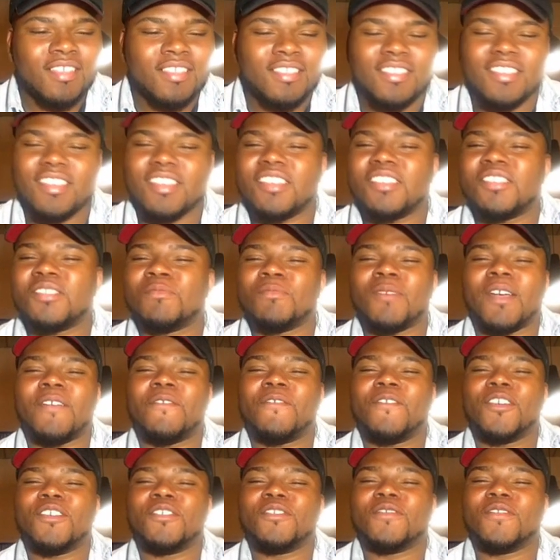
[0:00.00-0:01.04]
Yeah, this is my
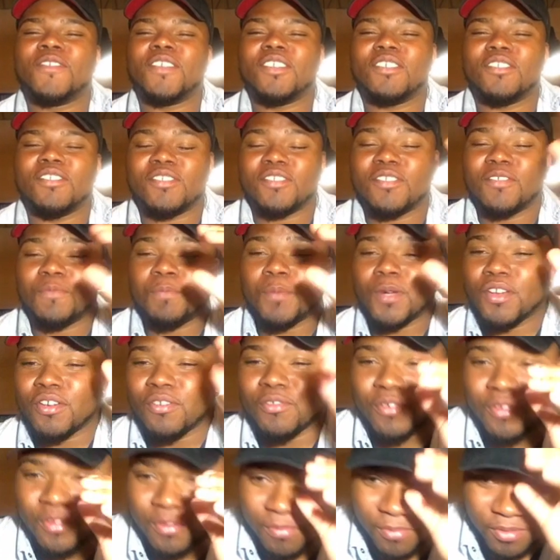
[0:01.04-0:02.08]
first video, so bear
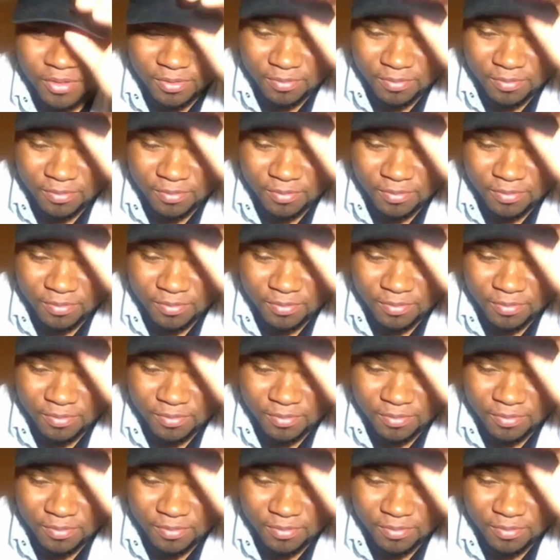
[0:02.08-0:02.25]
with me.